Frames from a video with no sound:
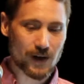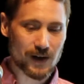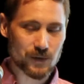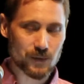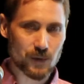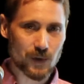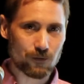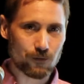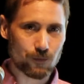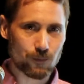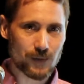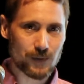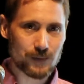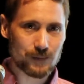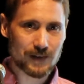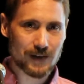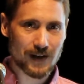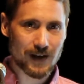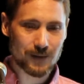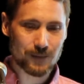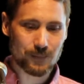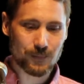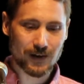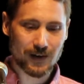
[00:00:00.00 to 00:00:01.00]
as well for
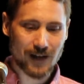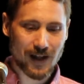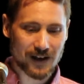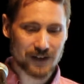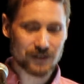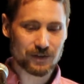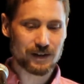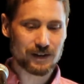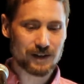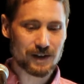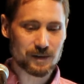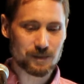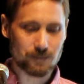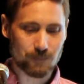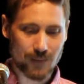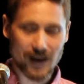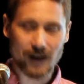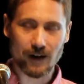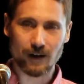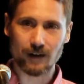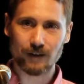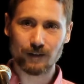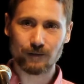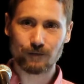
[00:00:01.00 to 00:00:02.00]
BibTech, but it actually does
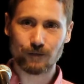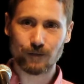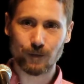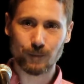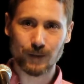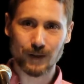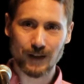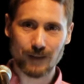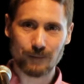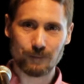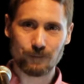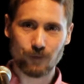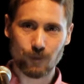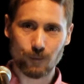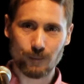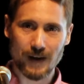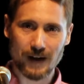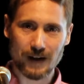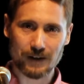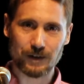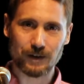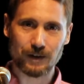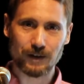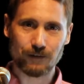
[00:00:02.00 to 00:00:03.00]
better for medical.